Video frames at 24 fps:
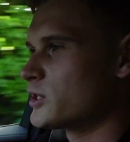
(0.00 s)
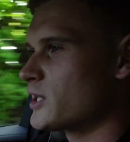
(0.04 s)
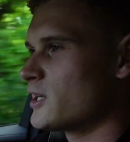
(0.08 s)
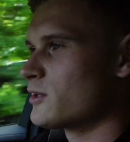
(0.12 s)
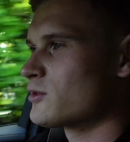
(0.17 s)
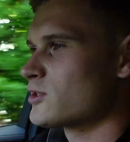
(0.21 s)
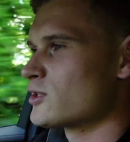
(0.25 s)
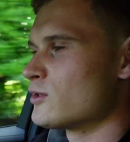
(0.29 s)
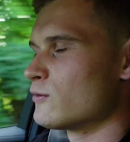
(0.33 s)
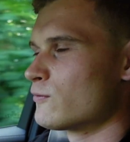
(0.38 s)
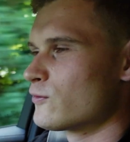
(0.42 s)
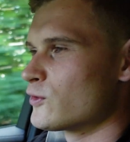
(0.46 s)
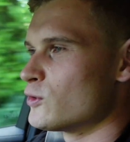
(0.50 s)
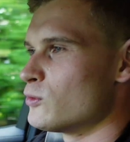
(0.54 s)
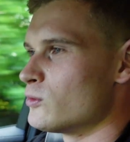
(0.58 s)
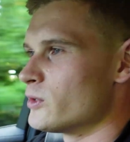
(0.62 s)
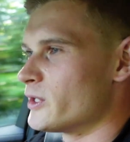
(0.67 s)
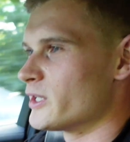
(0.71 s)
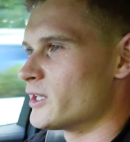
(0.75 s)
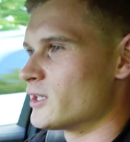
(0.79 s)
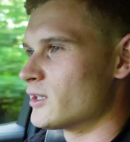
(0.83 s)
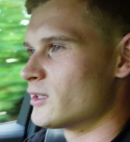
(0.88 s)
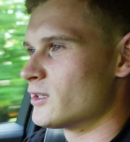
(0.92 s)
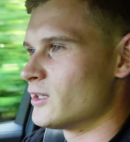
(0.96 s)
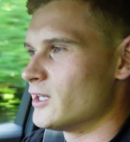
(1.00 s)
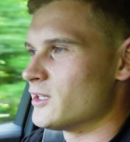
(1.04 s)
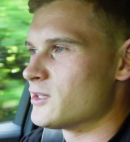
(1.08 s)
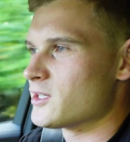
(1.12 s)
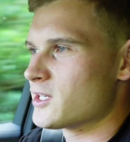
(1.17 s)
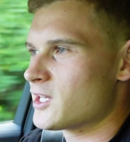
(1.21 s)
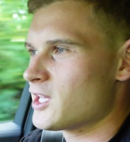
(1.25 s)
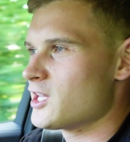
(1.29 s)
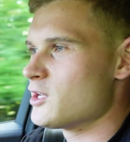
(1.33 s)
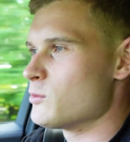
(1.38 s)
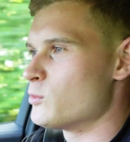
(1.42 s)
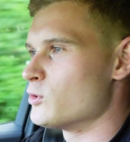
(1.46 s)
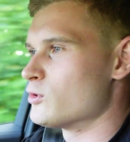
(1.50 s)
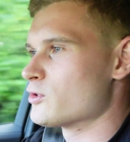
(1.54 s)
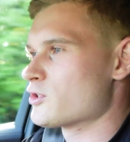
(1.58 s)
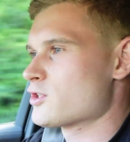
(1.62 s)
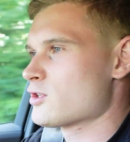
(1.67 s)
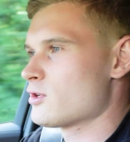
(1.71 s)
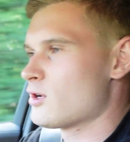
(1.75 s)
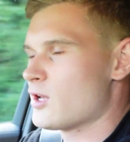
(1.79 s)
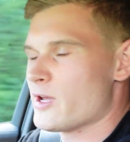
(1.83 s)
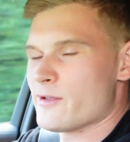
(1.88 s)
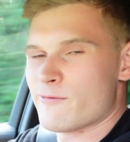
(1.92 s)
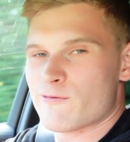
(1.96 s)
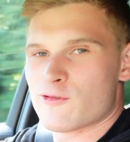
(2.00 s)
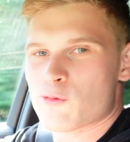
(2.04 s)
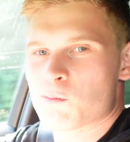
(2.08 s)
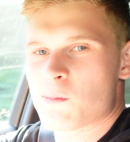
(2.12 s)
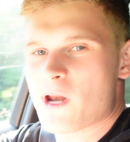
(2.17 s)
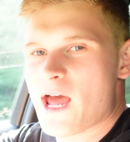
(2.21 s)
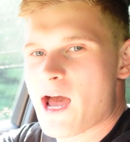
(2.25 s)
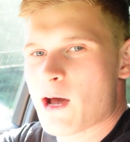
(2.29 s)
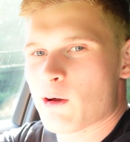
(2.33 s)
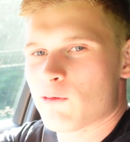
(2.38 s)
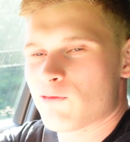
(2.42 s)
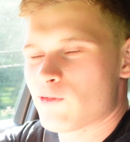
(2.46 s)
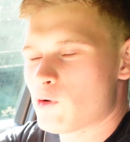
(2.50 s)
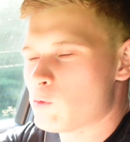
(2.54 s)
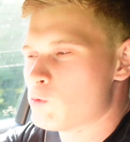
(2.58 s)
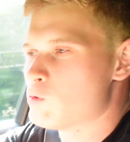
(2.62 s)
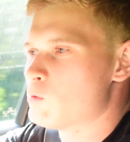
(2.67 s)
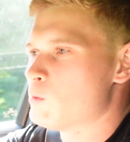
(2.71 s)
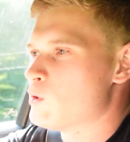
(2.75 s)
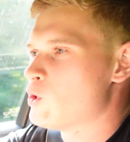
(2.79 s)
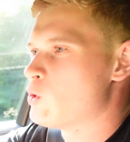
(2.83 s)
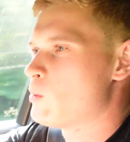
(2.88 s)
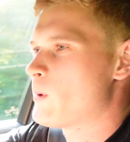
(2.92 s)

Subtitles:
down to the fueling and the gearbox. So like from now, if I want more